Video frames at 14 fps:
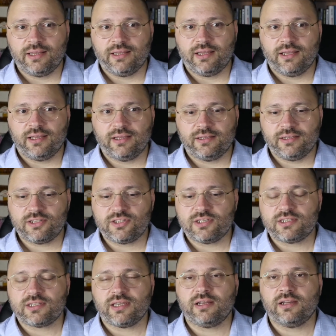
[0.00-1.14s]
And uh,
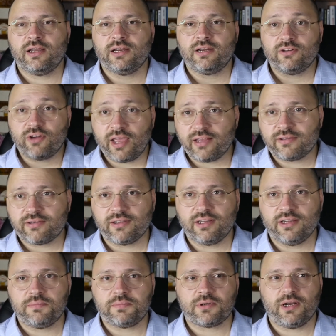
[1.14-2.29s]
this is a great
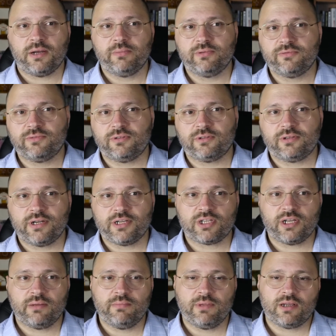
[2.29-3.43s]
uh, problem for
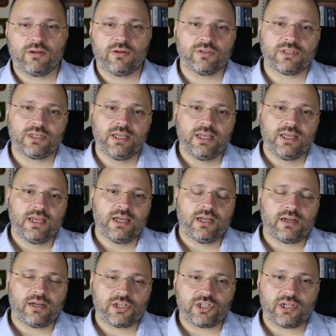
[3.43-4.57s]
Russia because
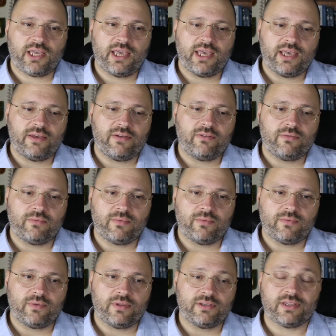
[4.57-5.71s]
Russia have,
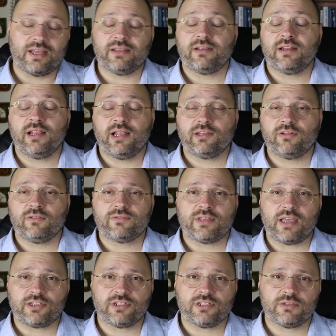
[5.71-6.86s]
is under a lot of
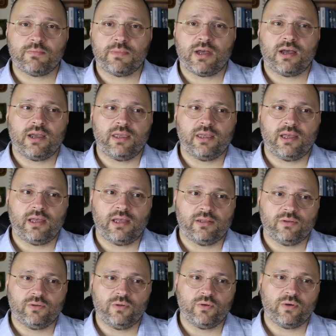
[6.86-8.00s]
sanctions by
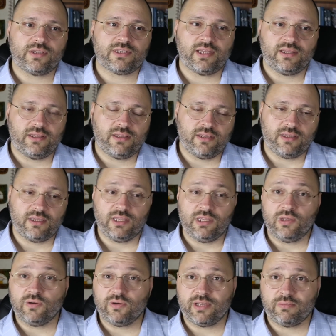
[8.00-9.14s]
uh, the US and the
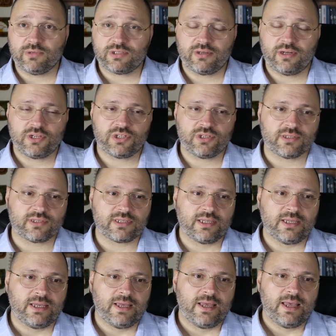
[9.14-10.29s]
EU
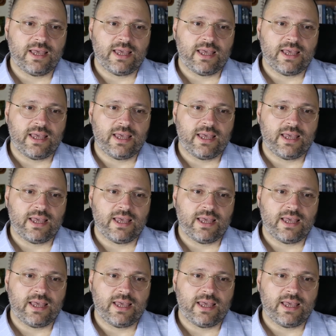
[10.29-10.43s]
administrations.